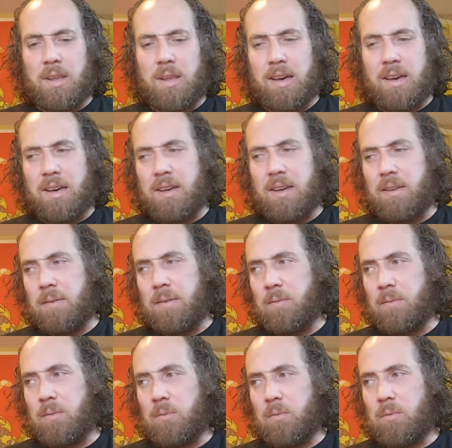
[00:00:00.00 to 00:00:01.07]
It
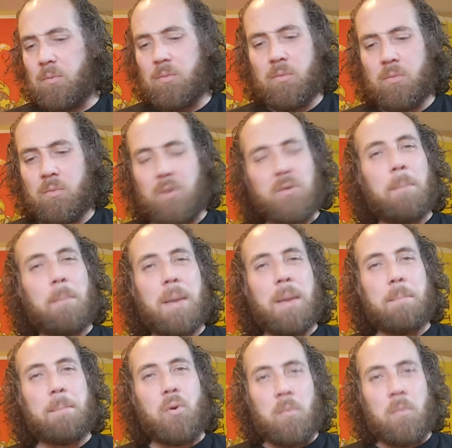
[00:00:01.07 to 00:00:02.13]
was a big
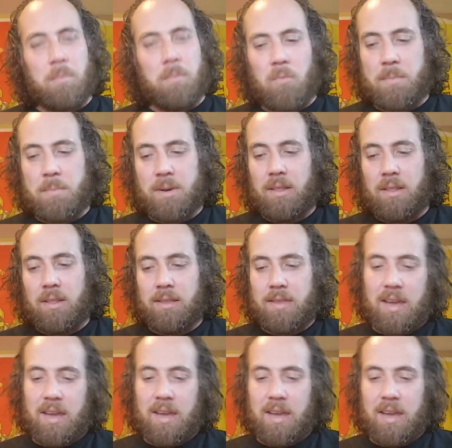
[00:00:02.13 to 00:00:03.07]
boom. We'll put it like that.